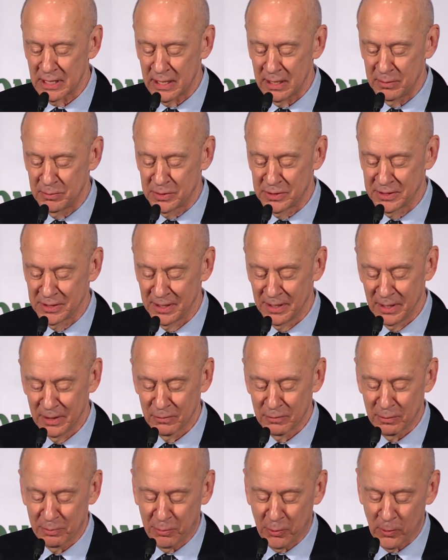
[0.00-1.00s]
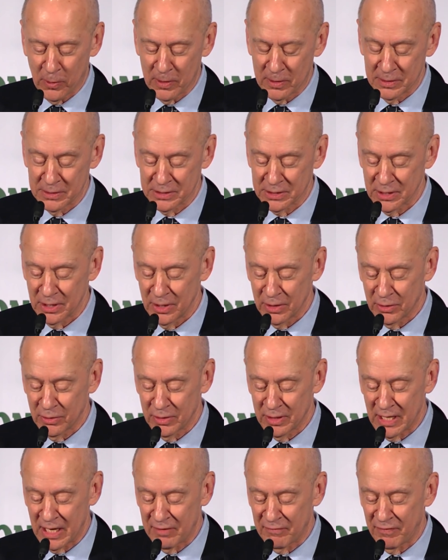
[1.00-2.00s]
Times reporters
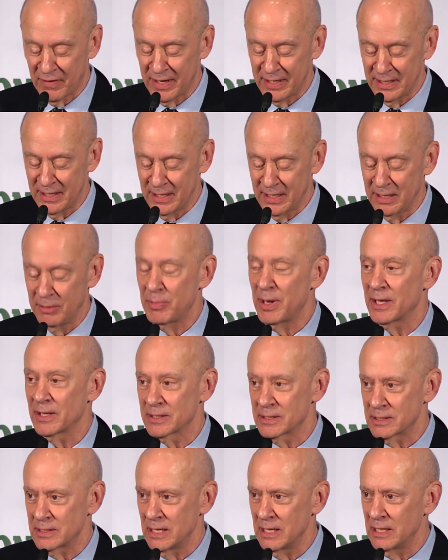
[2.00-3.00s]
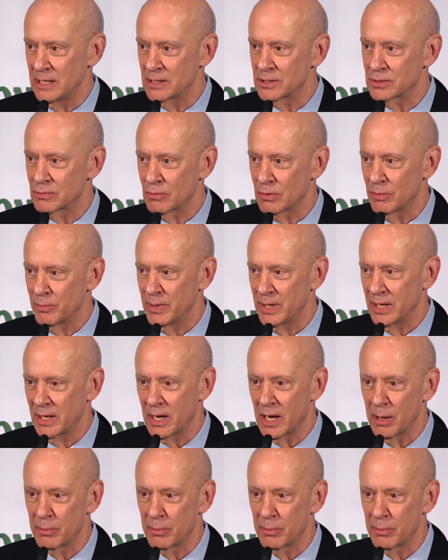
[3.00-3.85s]
could not find any Palestinians who are being